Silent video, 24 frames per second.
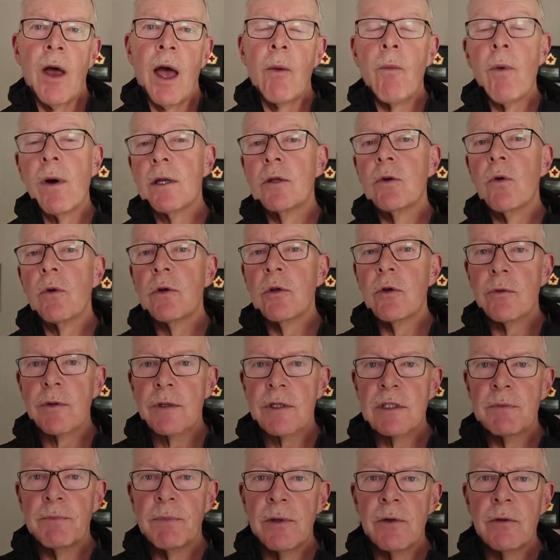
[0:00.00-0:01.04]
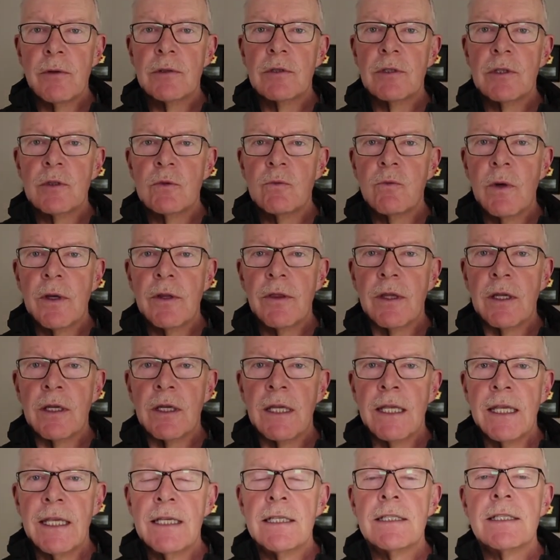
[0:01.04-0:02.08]
I want to know your experiences with
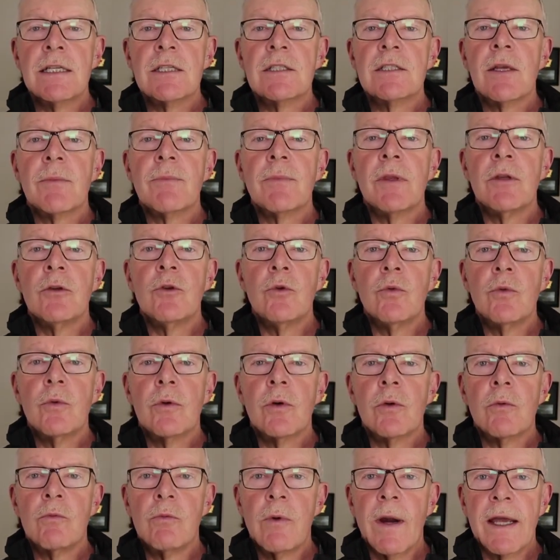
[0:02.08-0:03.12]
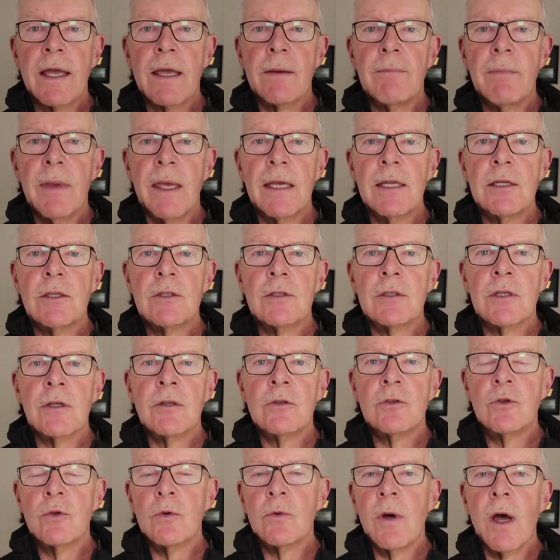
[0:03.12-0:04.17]
it. Is it something you could recommend
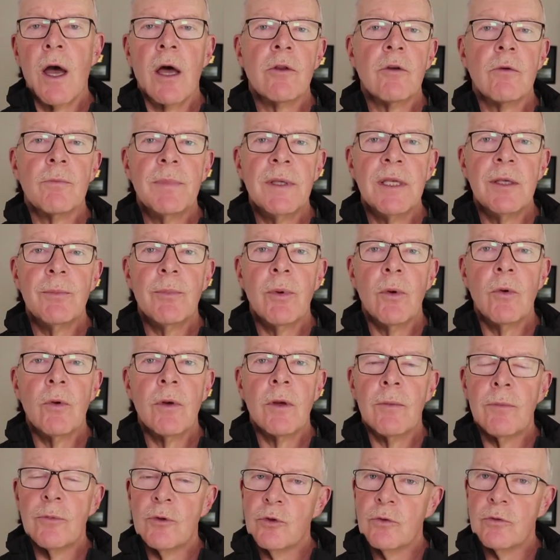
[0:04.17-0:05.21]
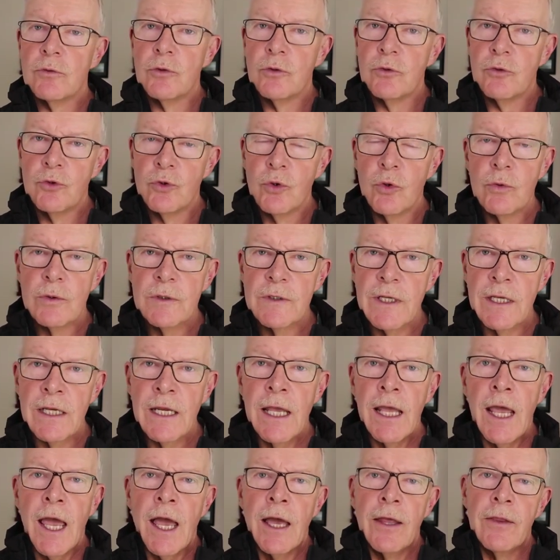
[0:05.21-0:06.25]
to other people? Do you use
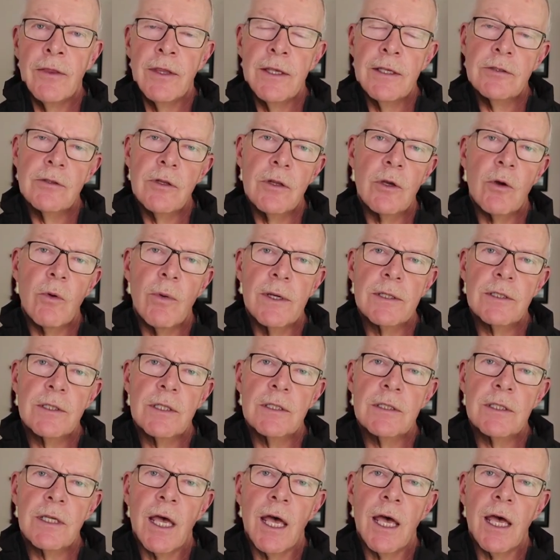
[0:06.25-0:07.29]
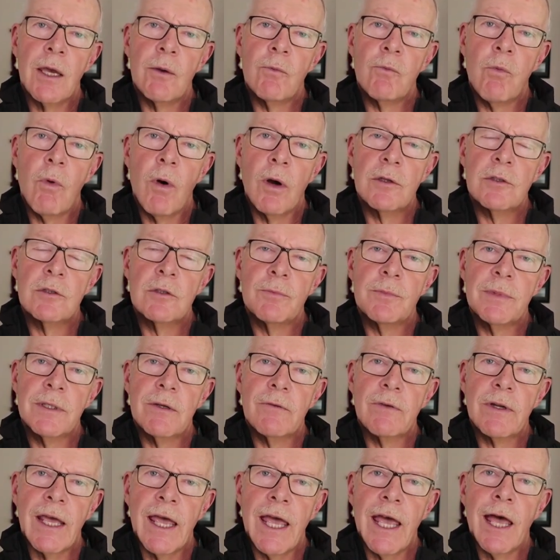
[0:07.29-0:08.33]
it? These are the questions I want to be
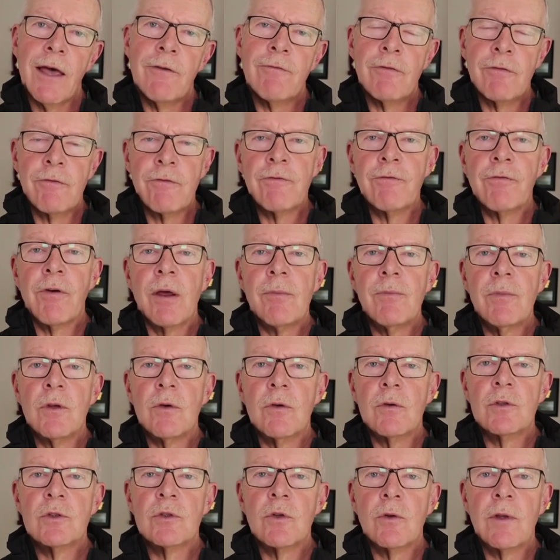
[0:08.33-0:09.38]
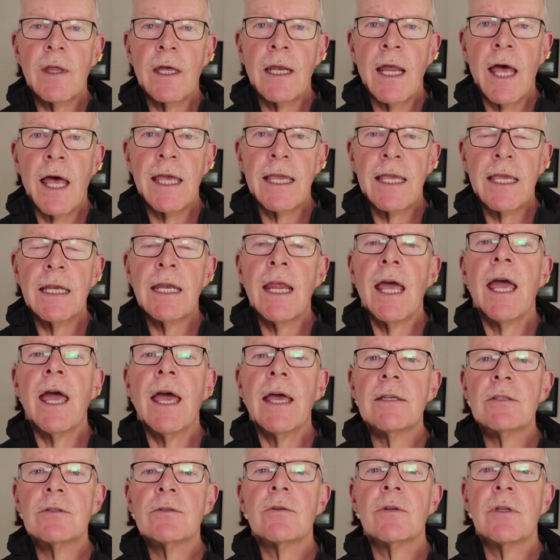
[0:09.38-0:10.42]
able to have from you so that I can
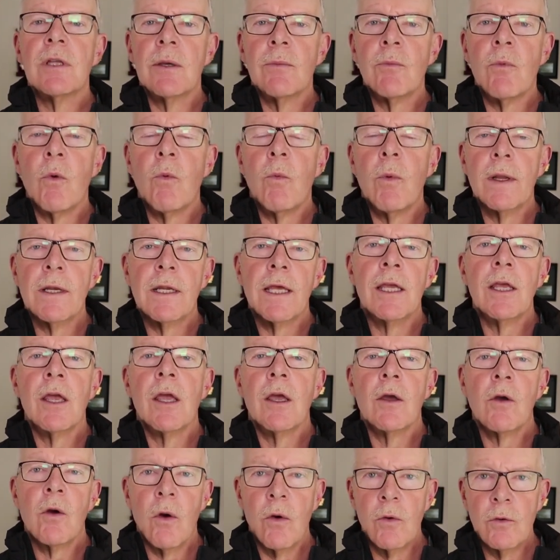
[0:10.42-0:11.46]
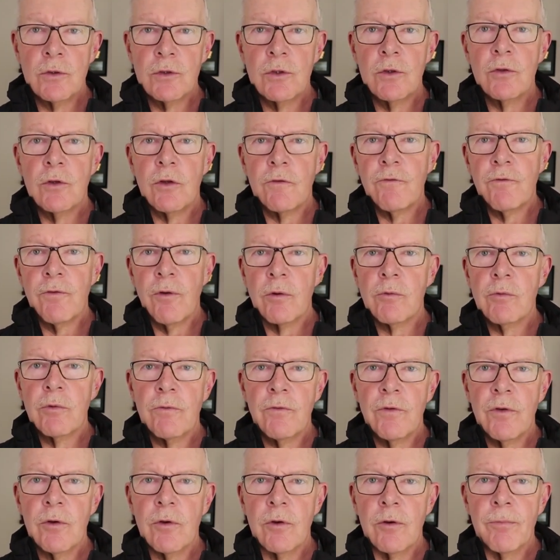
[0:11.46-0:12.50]
answer them when I go to the full
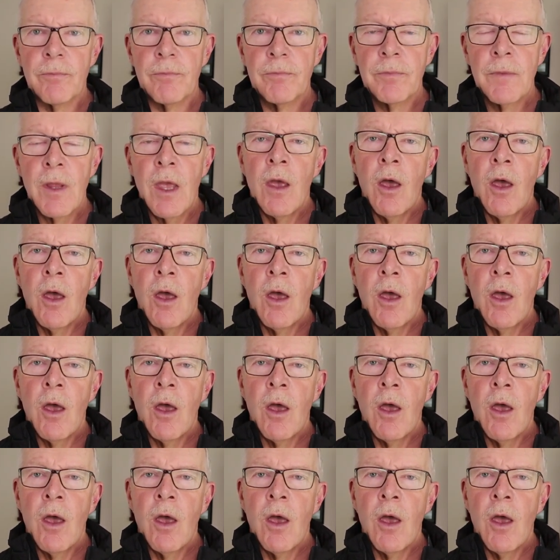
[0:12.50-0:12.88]
review.